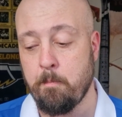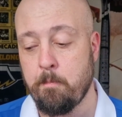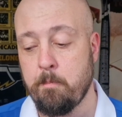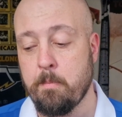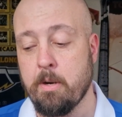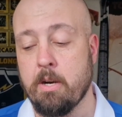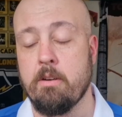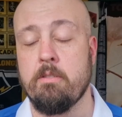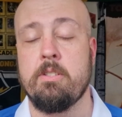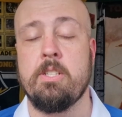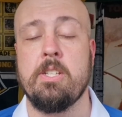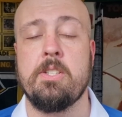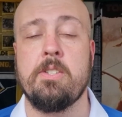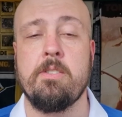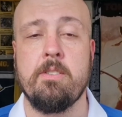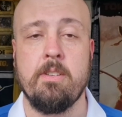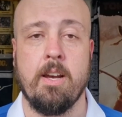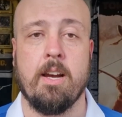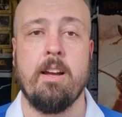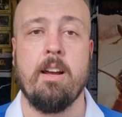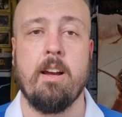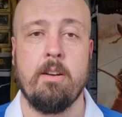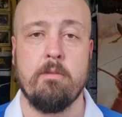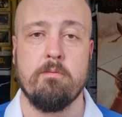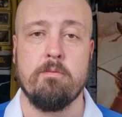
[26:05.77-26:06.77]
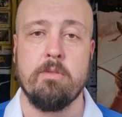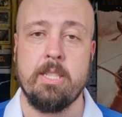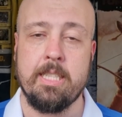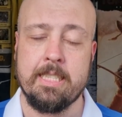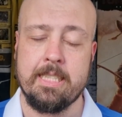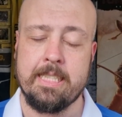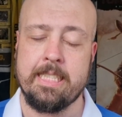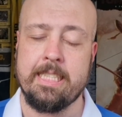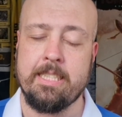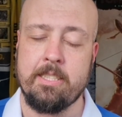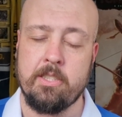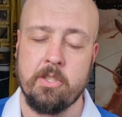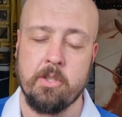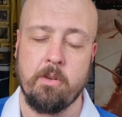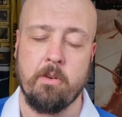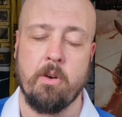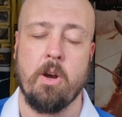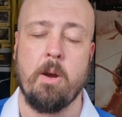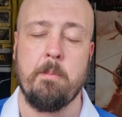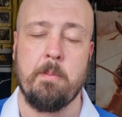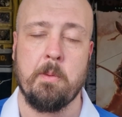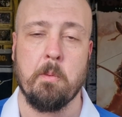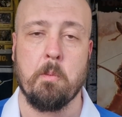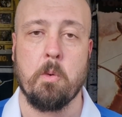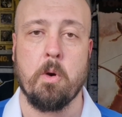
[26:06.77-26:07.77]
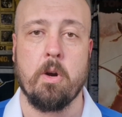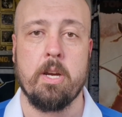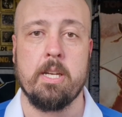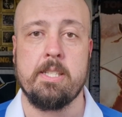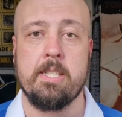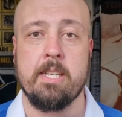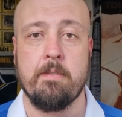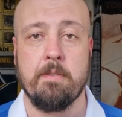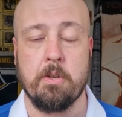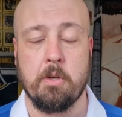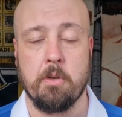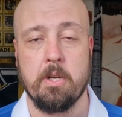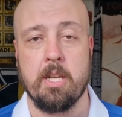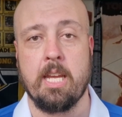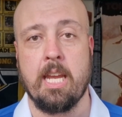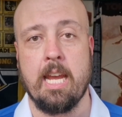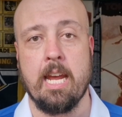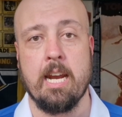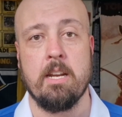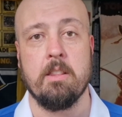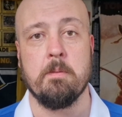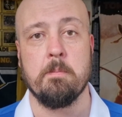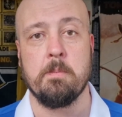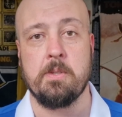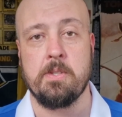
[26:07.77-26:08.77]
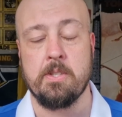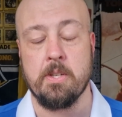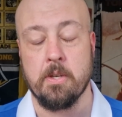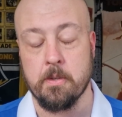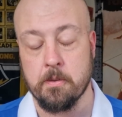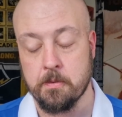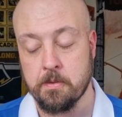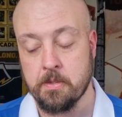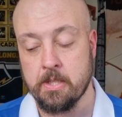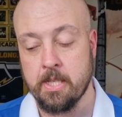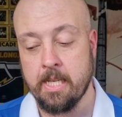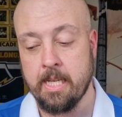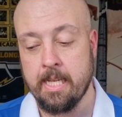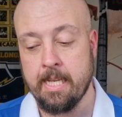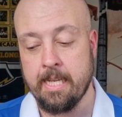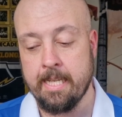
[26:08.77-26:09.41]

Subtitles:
But I really do hope the Warriors have a good account of themselves.